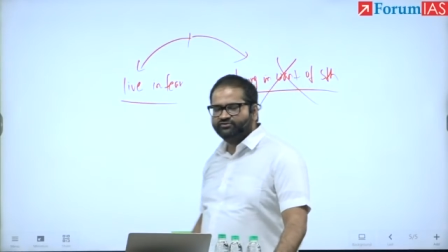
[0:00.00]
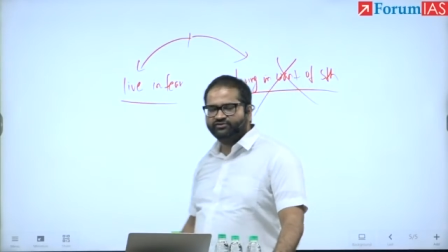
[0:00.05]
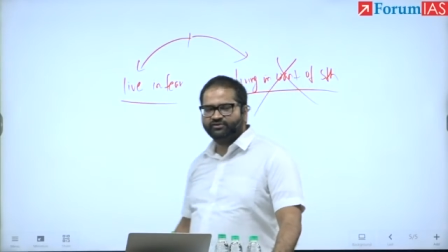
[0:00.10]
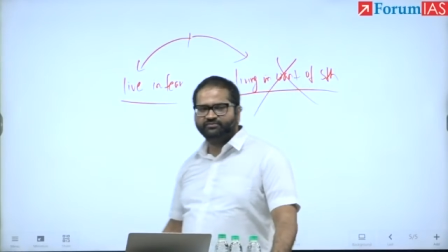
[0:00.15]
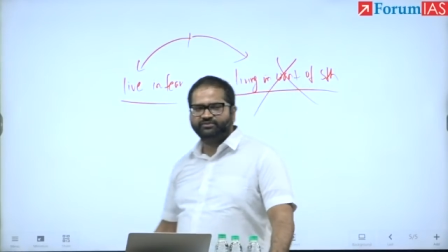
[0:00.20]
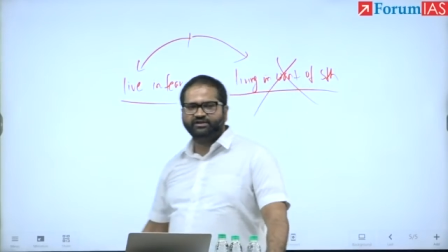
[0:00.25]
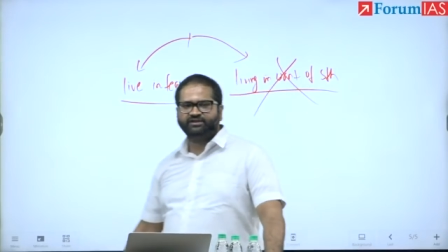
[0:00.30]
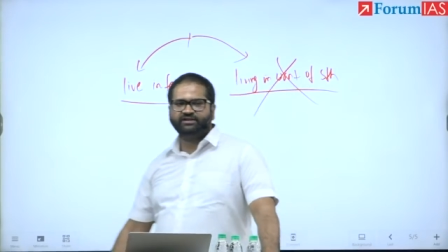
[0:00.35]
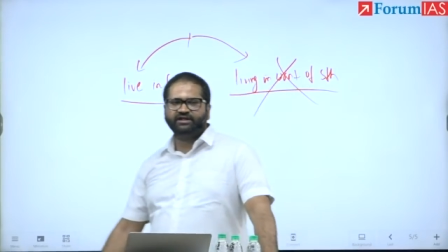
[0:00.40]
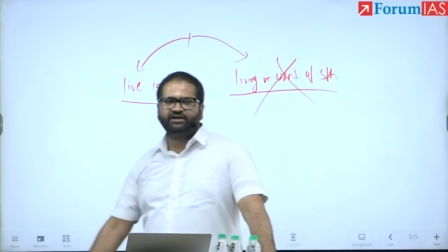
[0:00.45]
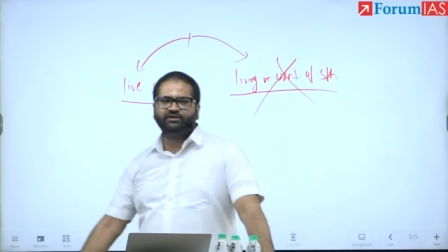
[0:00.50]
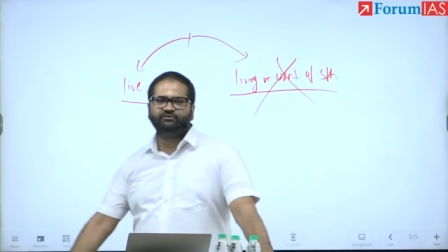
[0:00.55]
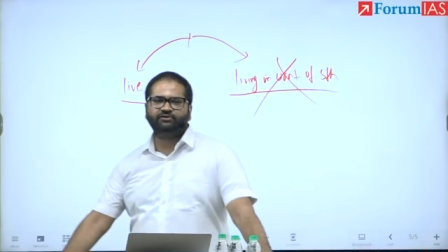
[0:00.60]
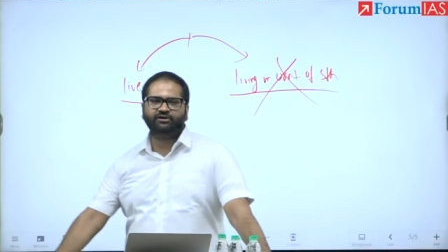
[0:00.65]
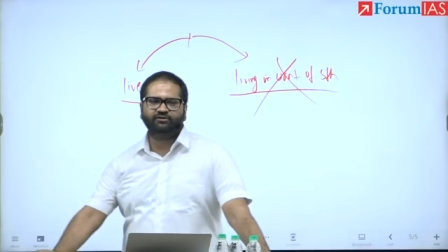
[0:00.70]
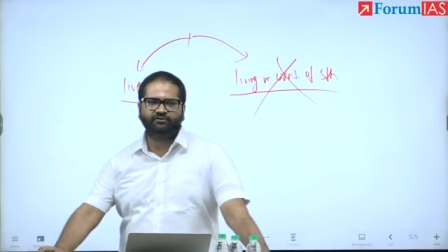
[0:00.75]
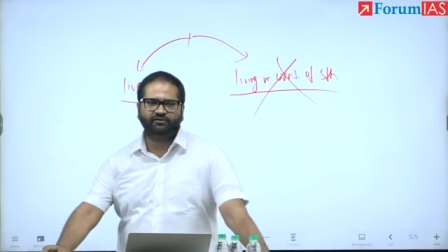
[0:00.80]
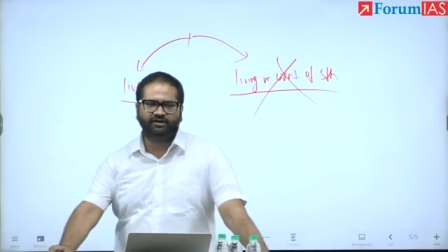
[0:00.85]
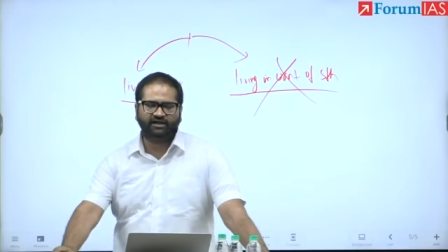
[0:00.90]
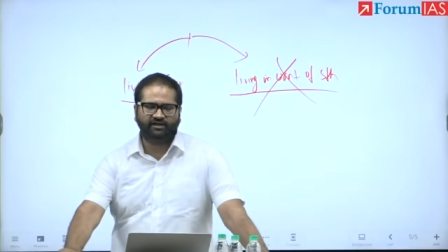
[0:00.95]
something that you
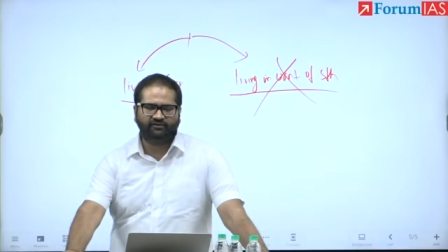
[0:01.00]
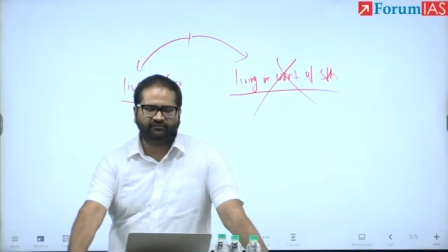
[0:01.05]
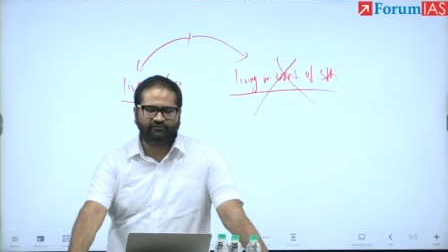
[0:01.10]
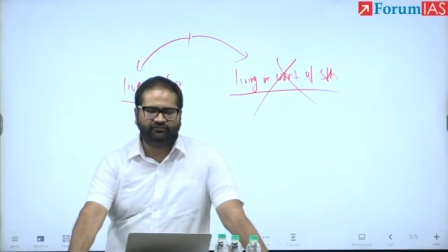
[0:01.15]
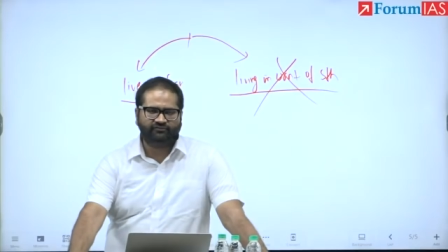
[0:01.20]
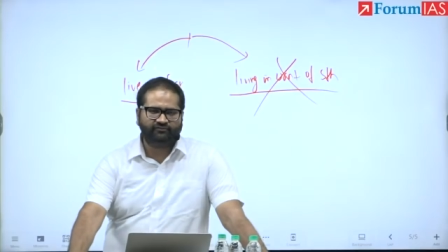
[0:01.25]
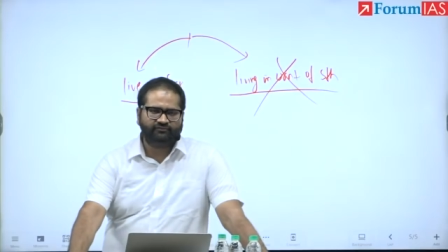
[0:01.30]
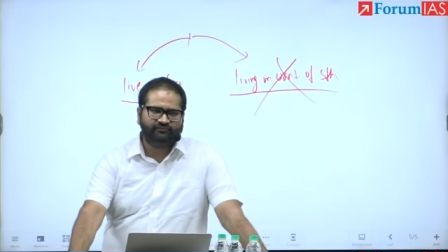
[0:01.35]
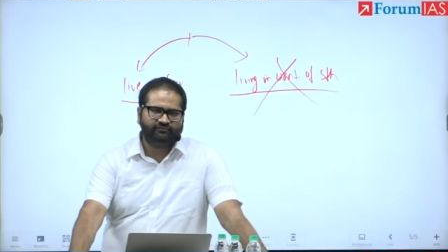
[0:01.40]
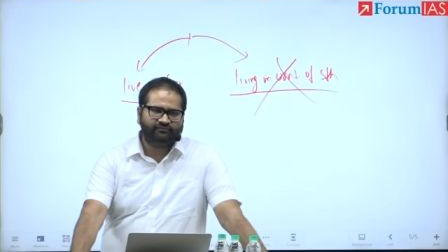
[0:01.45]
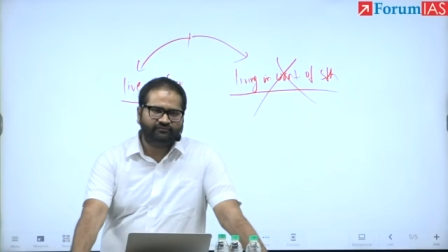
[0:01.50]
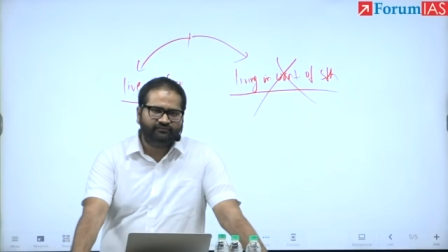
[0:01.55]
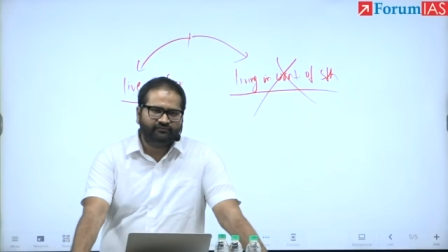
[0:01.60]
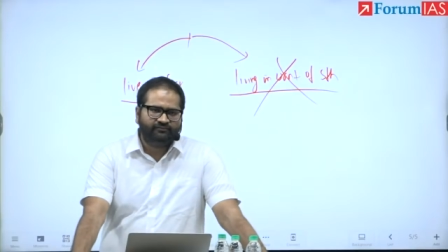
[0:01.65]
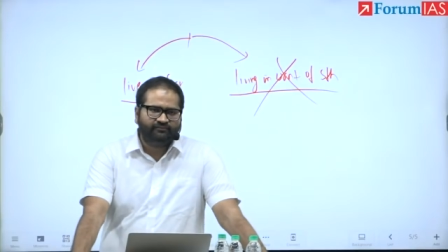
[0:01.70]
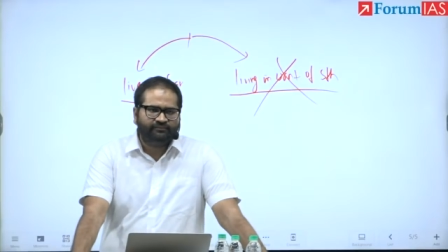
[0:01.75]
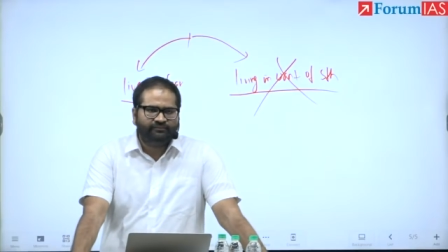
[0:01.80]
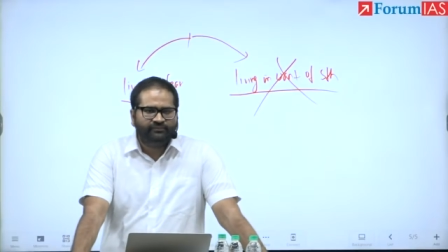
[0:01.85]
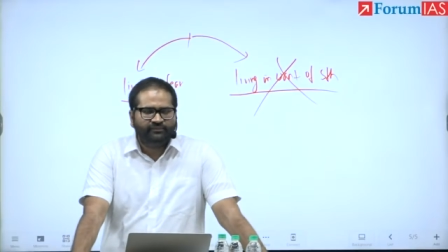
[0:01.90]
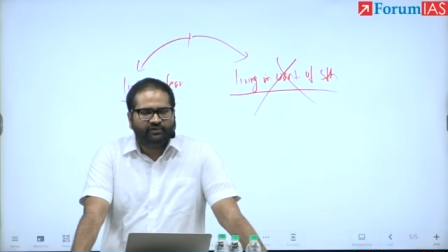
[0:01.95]
cannot have.
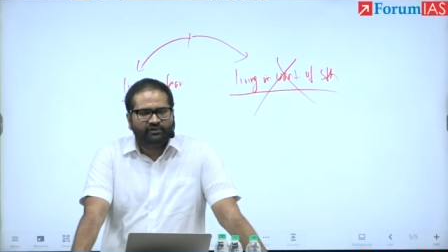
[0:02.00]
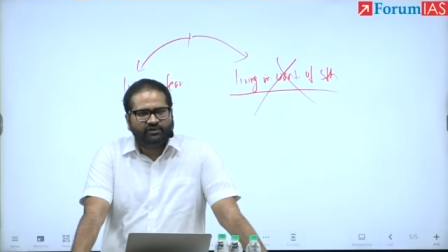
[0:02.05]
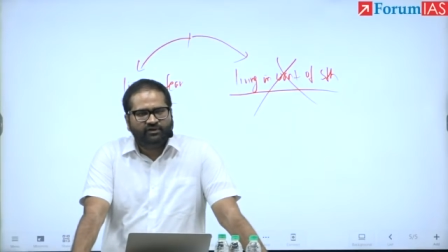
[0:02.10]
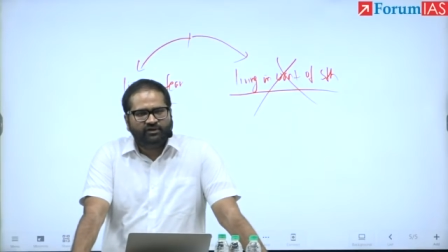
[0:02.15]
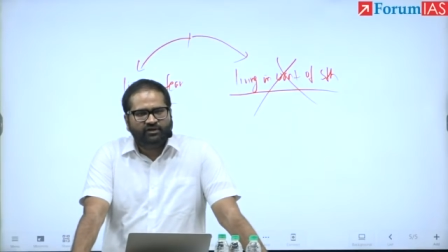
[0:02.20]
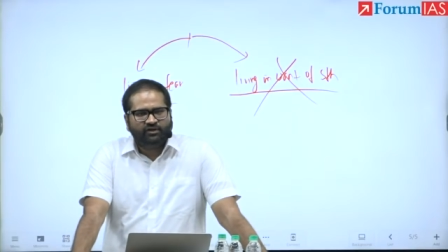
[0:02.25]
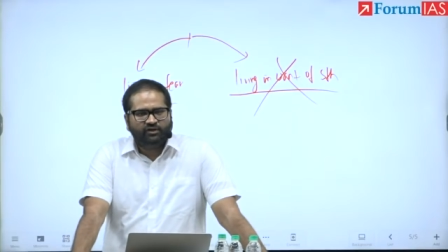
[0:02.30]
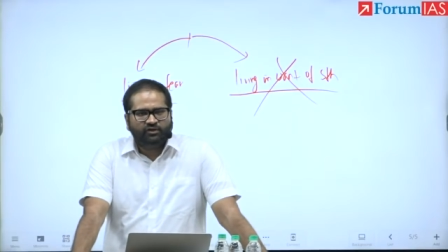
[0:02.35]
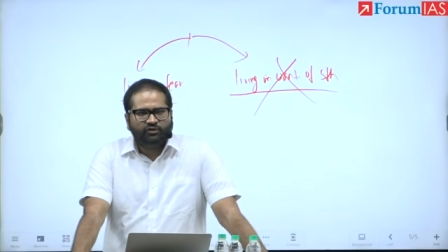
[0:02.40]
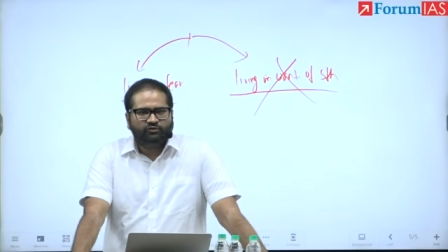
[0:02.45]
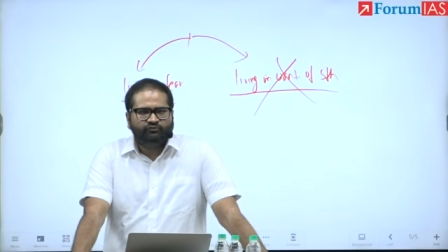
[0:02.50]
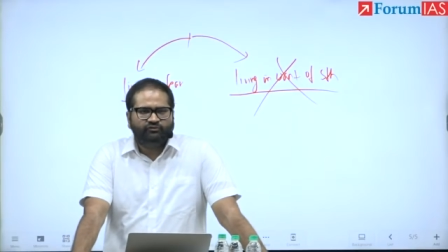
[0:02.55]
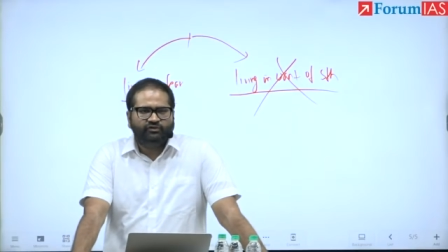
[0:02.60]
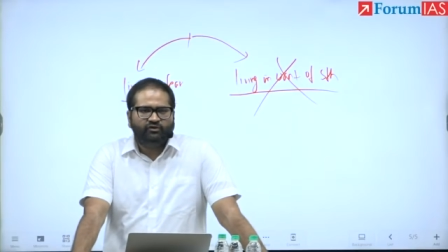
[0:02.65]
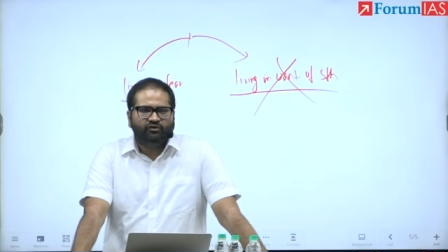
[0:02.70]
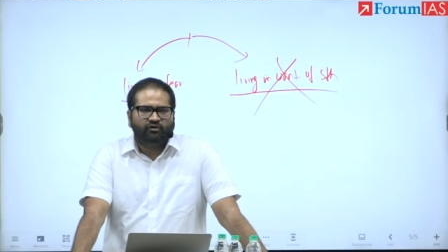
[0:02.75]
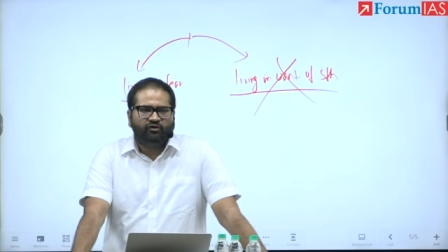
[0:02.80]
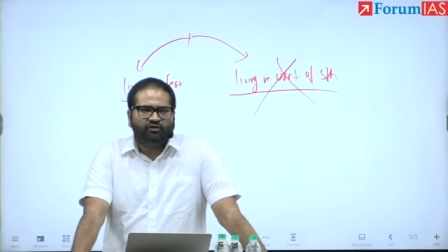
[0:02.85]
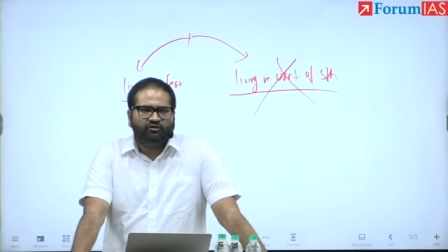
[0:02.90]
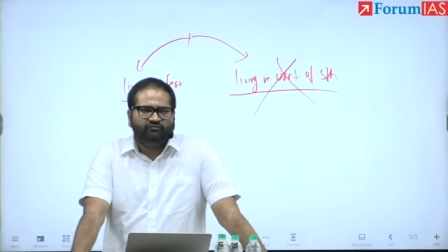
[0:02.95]
You will
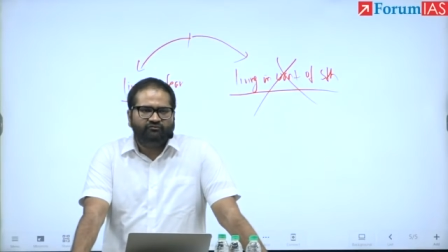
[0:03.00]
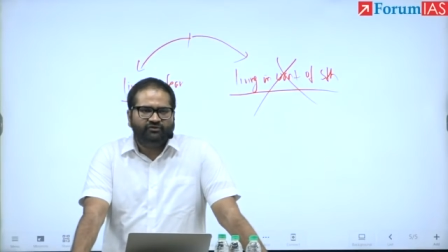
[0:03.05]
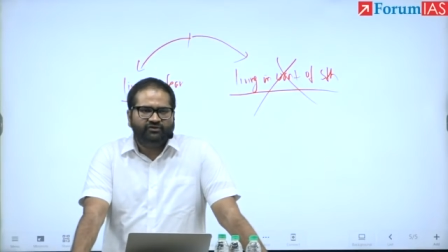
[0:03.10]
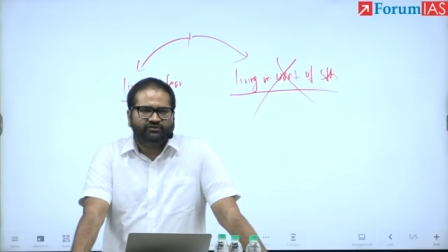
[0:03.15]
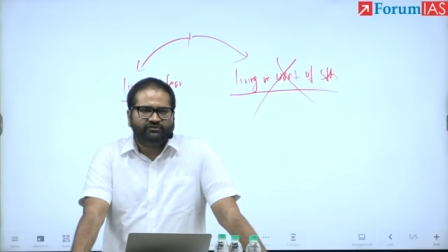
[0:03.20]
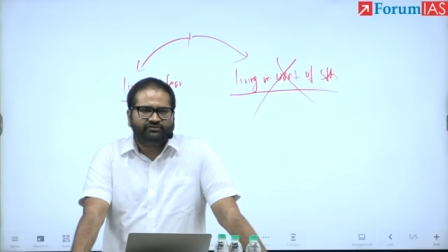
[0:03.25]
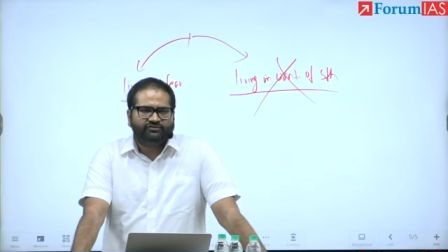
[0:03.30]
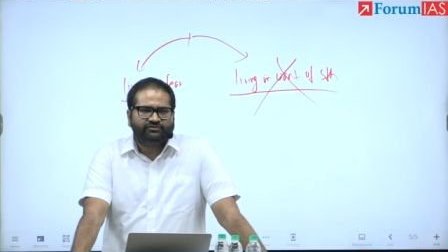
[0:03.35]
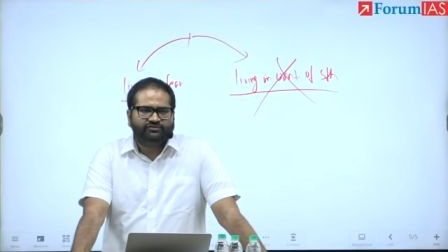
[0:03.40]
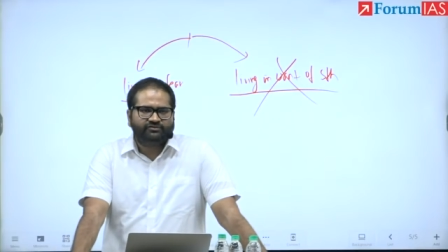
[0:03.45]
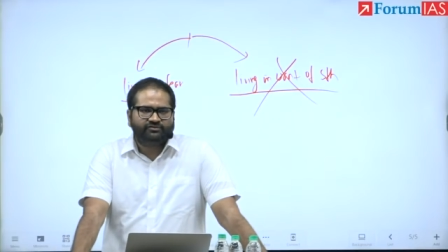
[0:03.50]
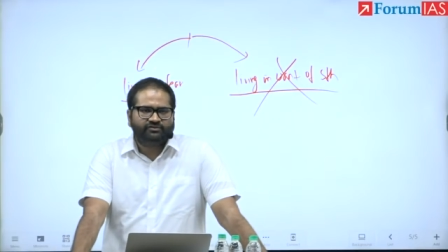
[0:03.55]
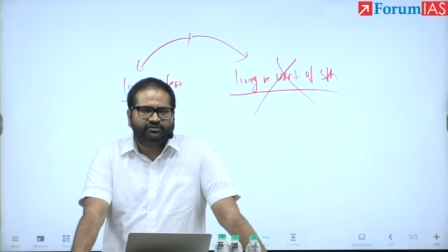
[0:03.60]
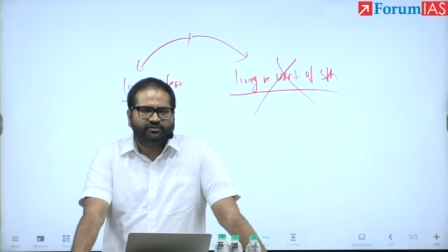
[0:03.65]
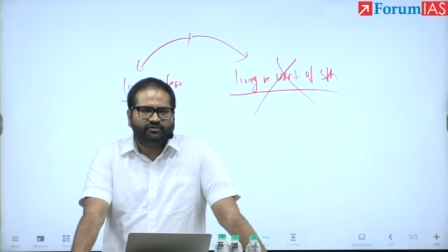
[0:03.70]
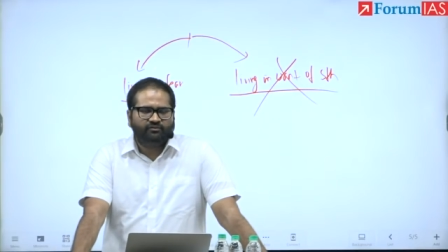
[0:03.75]
always